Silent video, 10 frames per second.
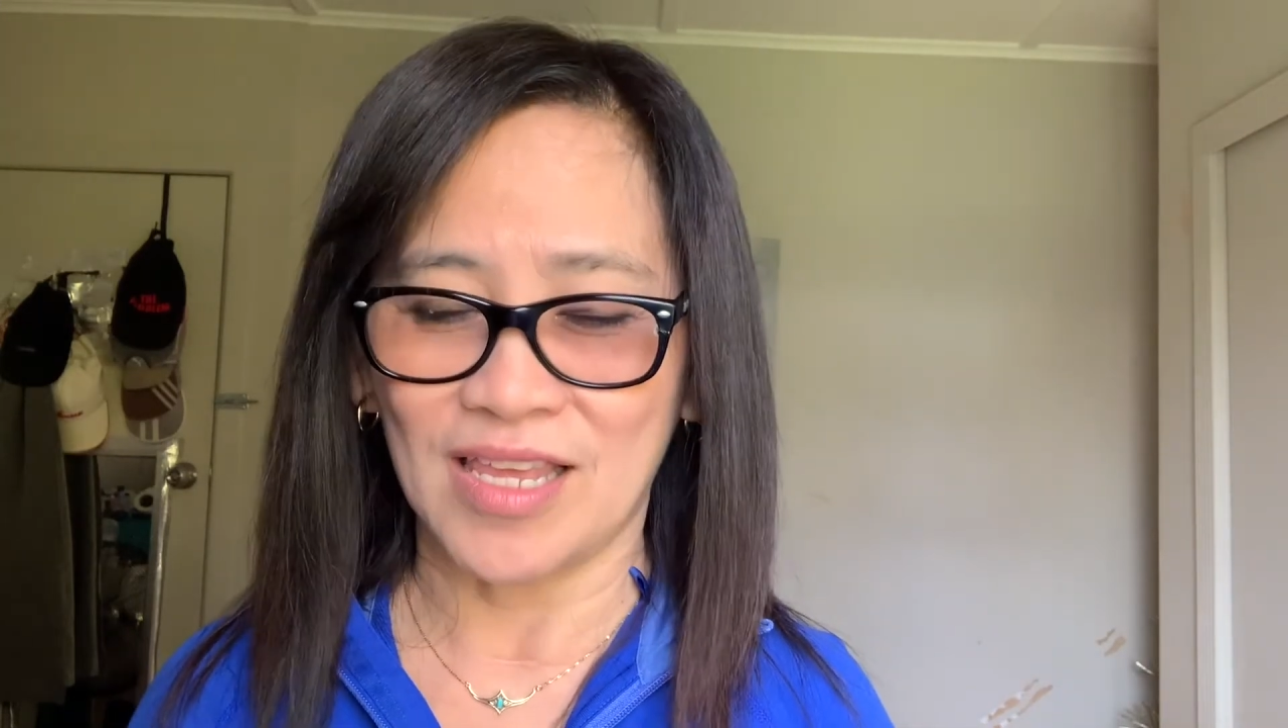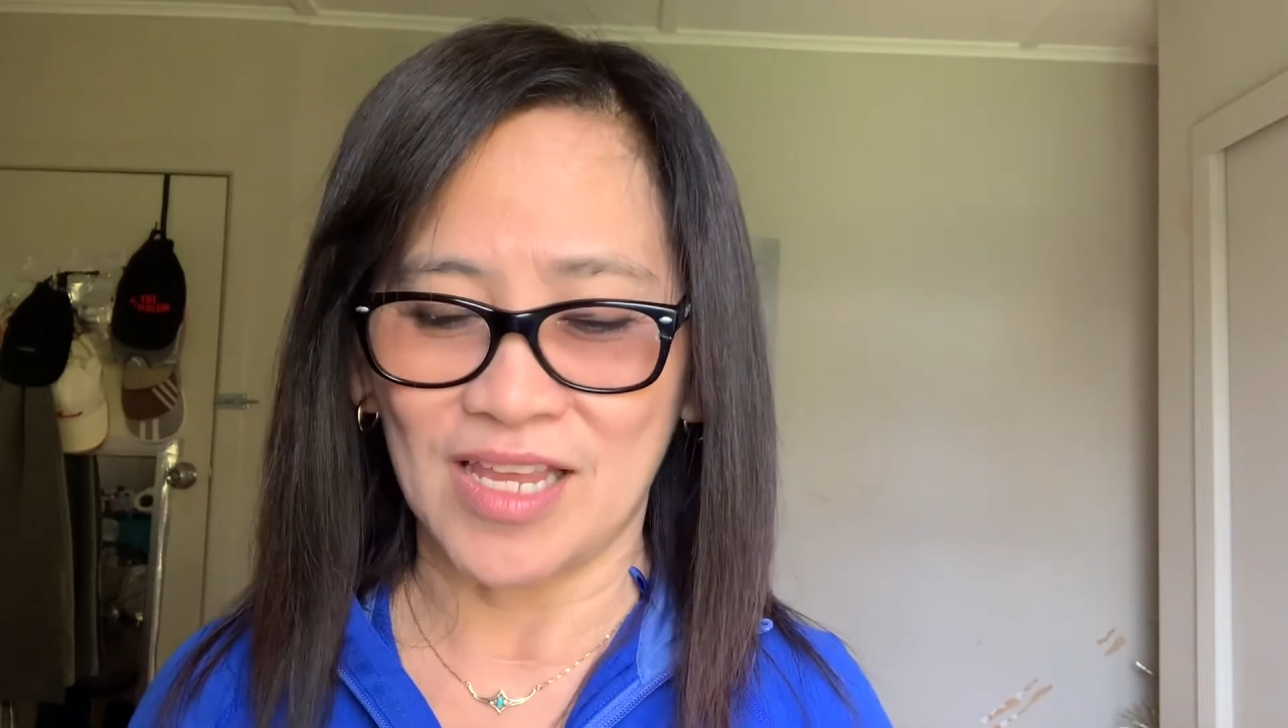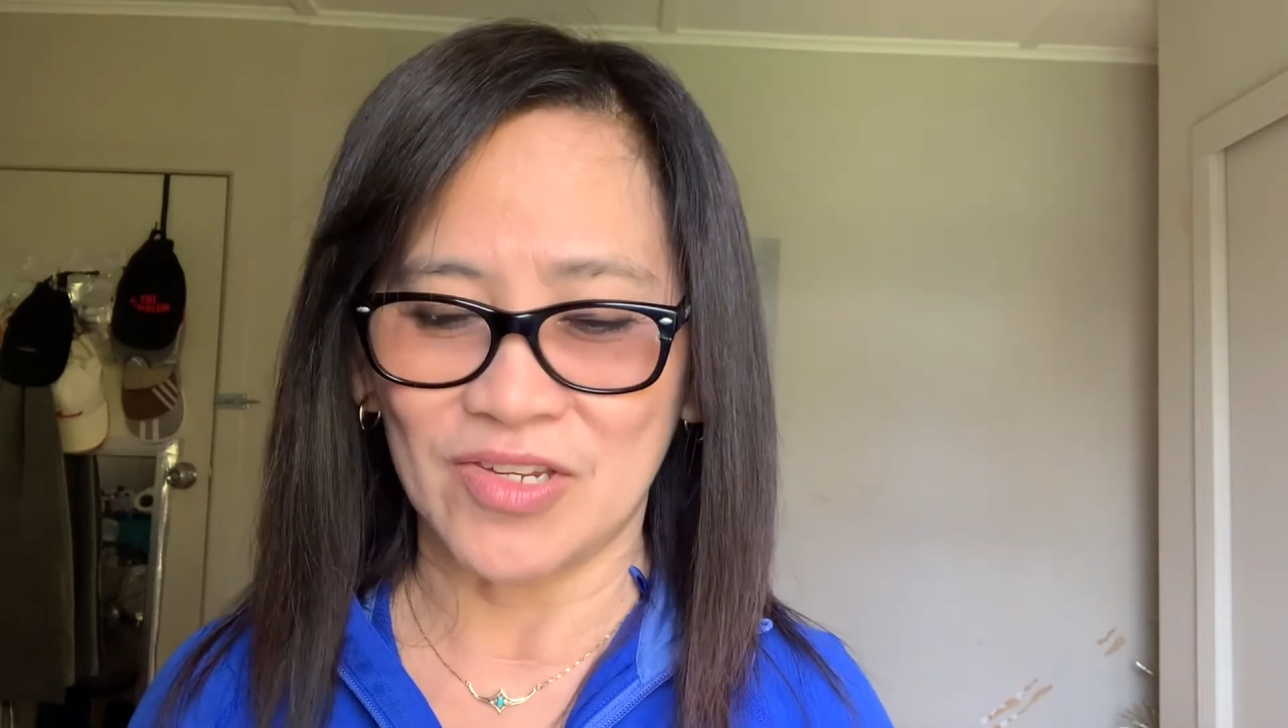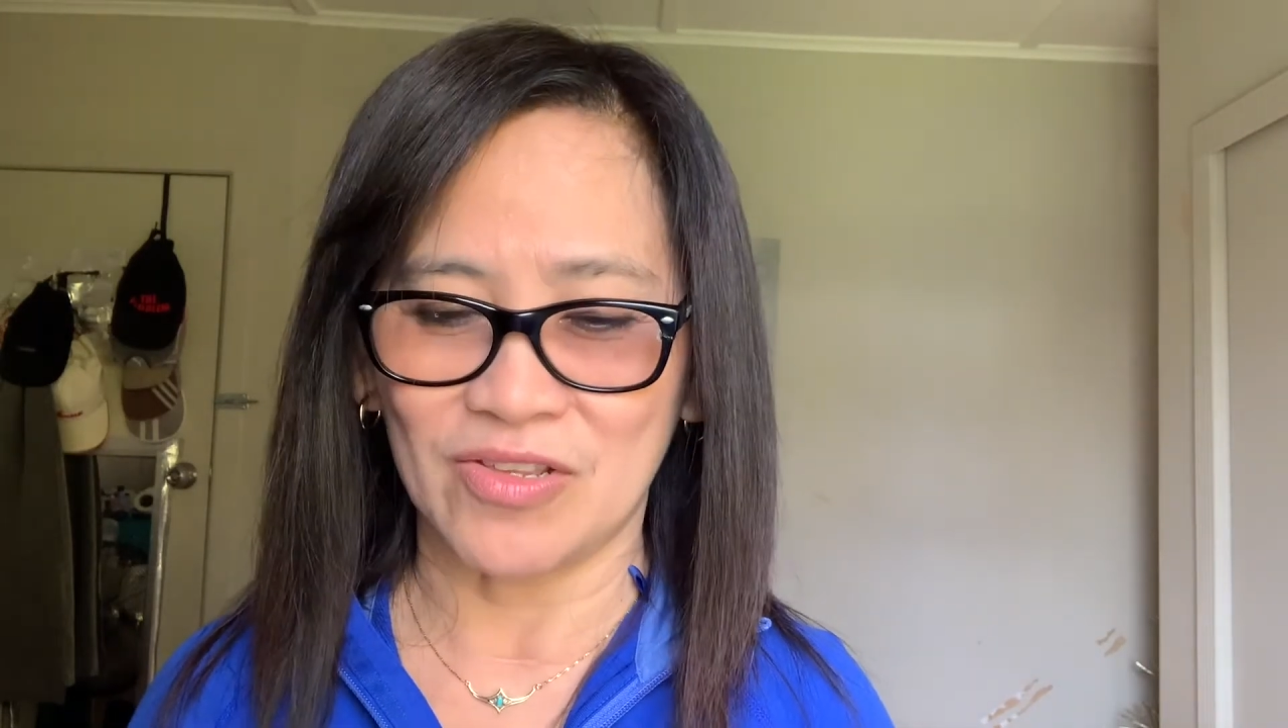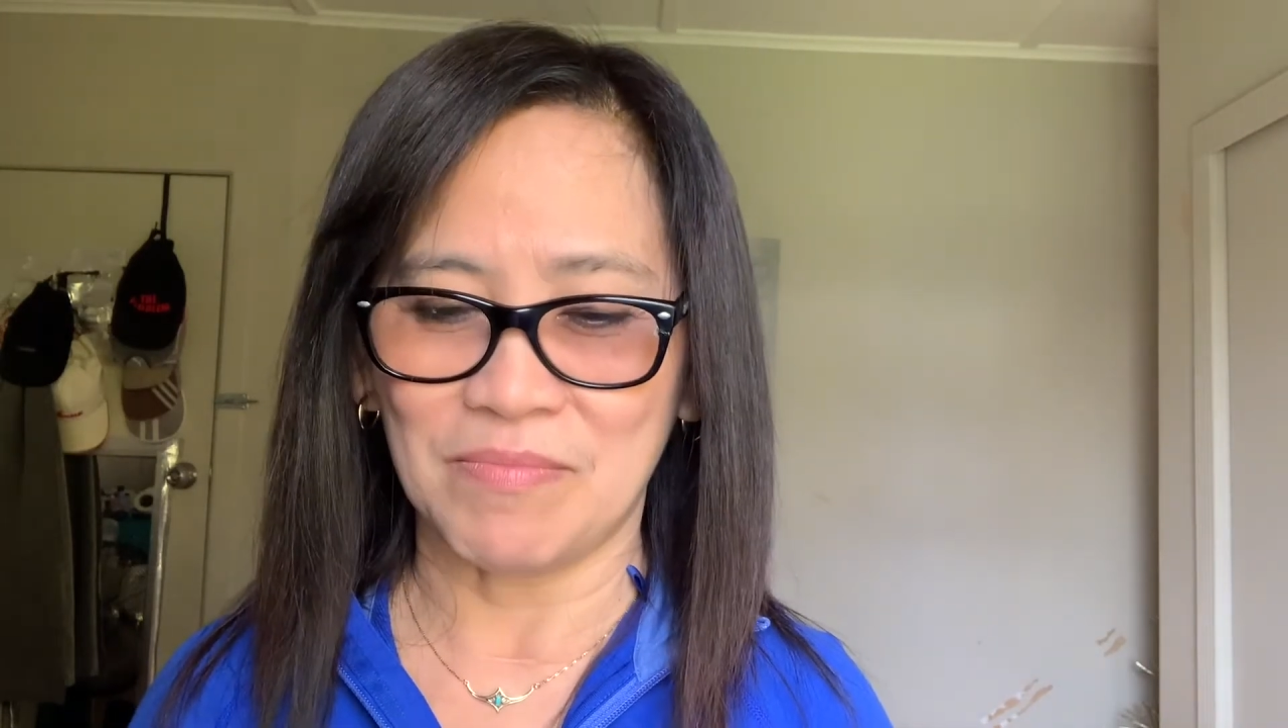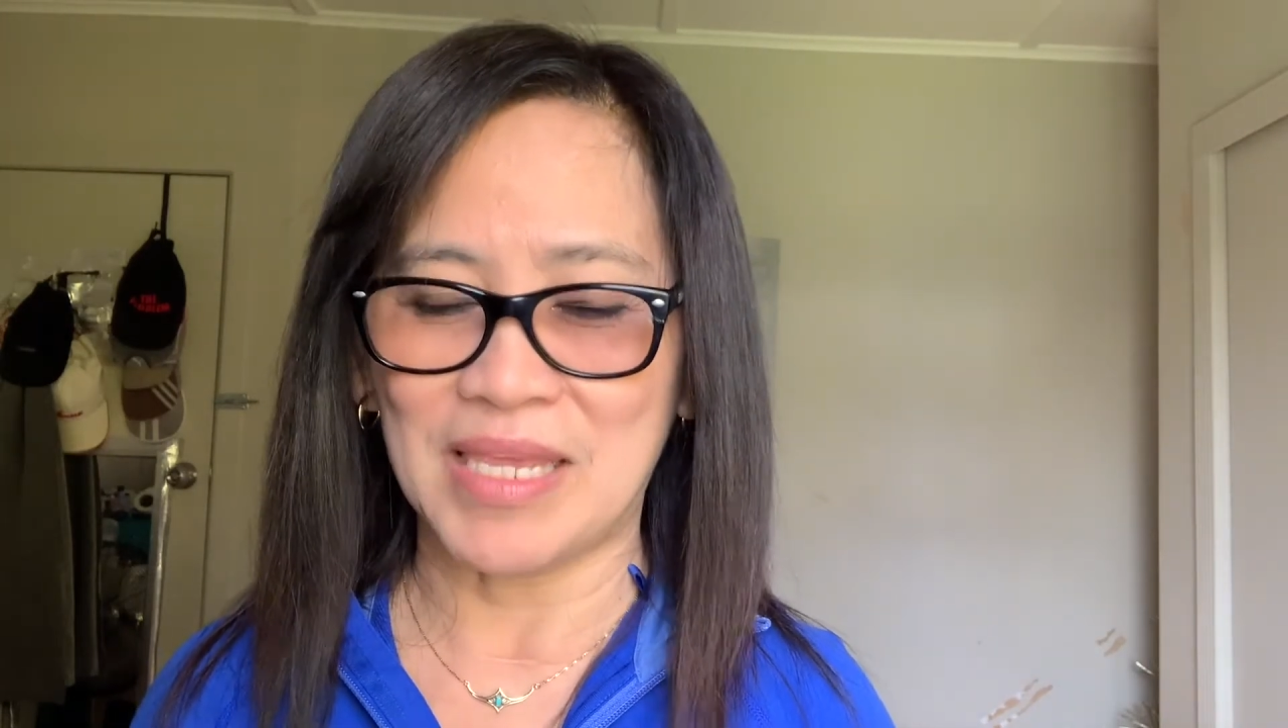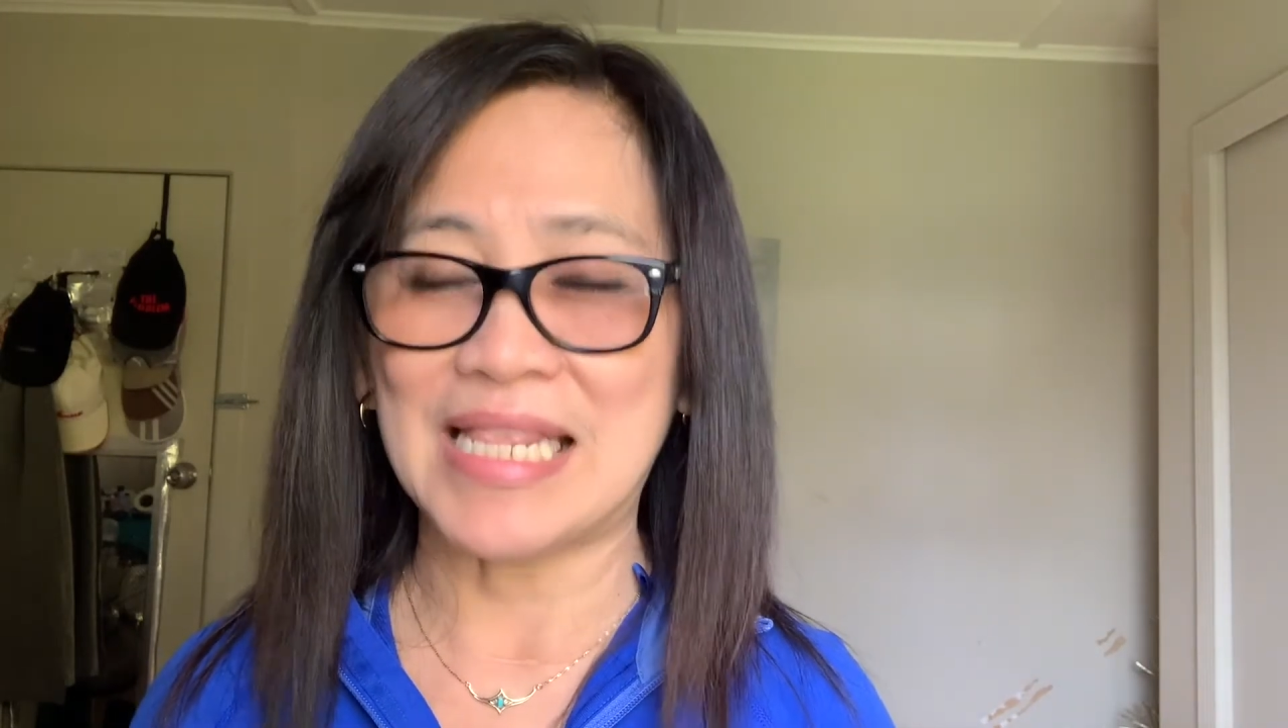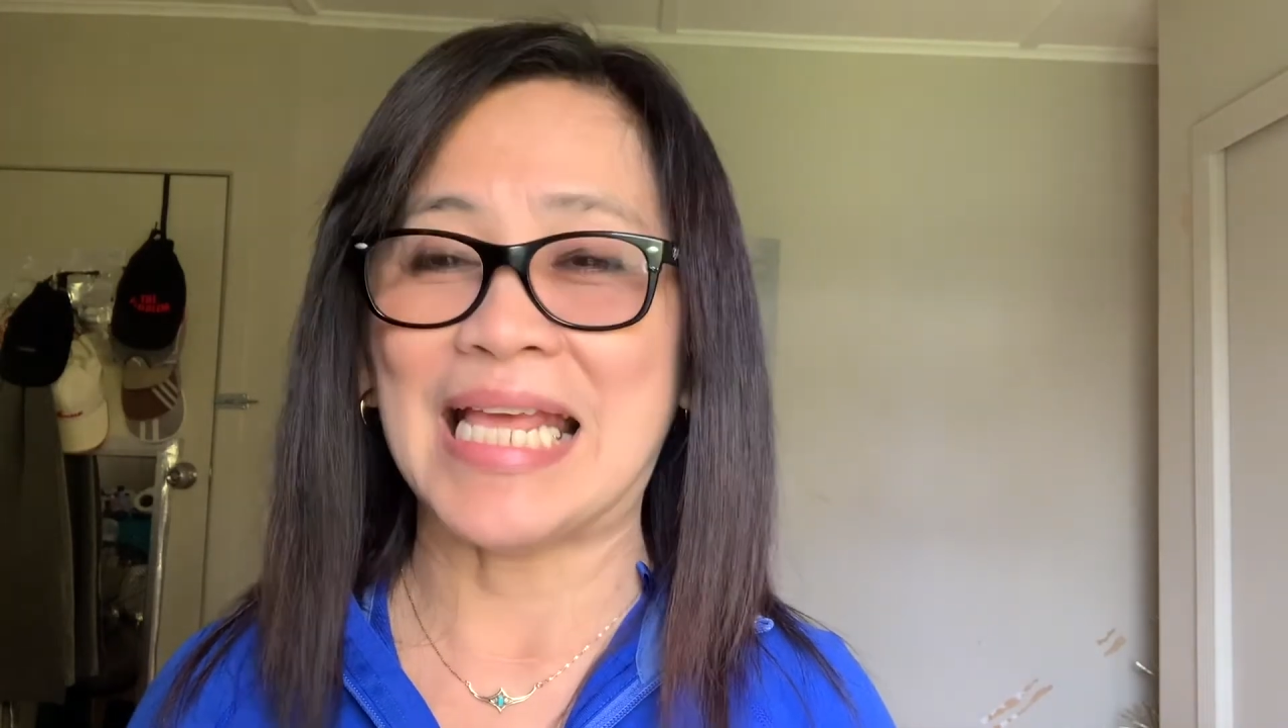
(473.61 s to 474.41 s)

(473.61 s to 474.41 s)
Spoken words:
It should be